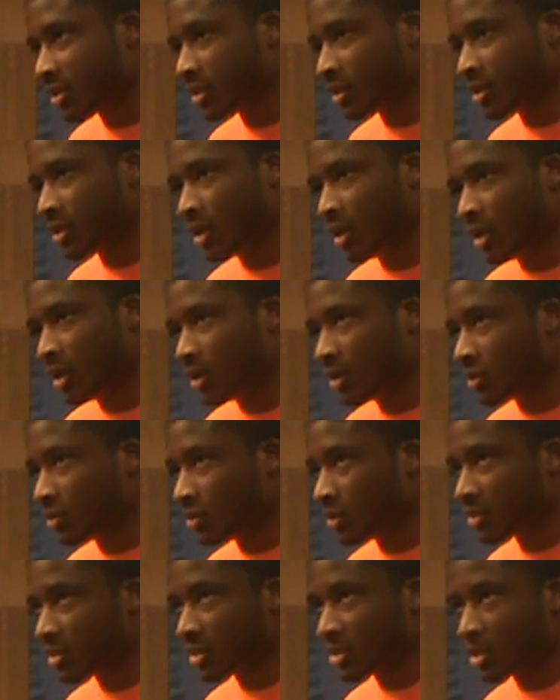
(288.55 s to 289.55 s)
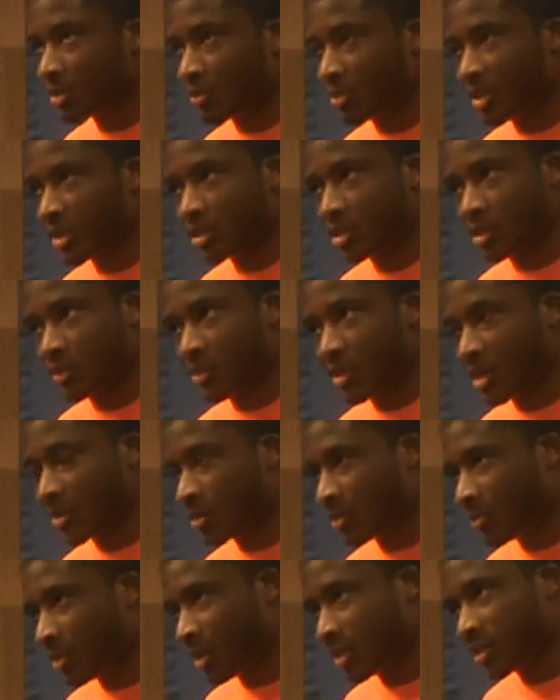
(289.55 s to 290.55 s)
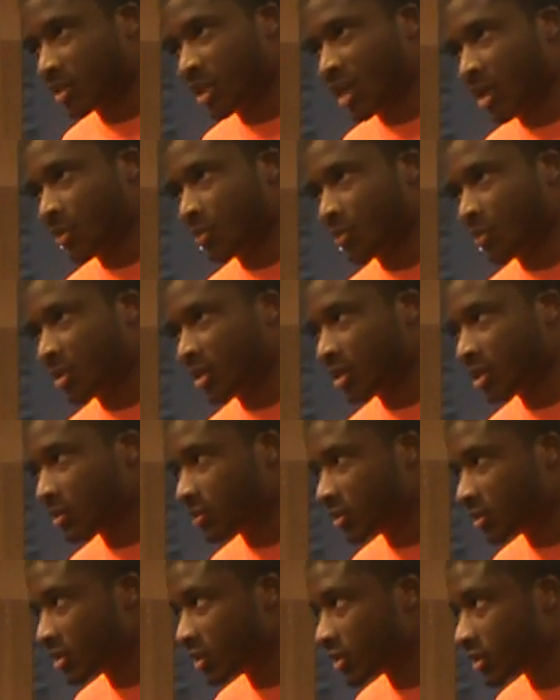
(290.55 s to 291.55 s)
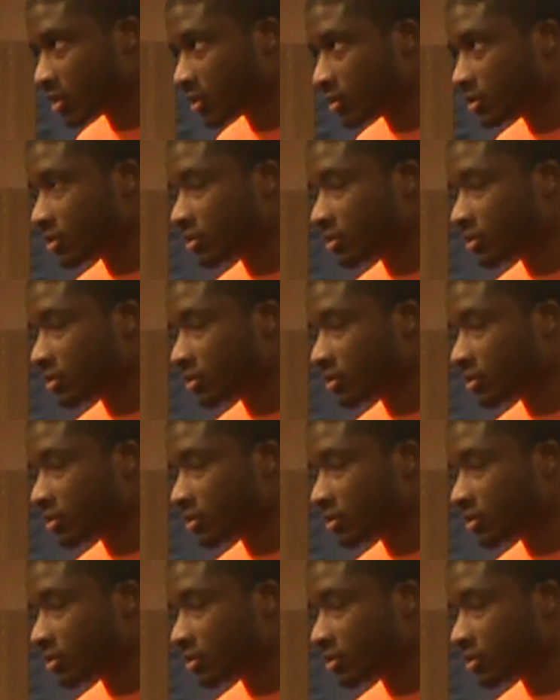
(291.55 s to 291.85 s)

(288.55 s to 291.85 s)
And, you know, it's just a blessing to be able to play this game and be in this position.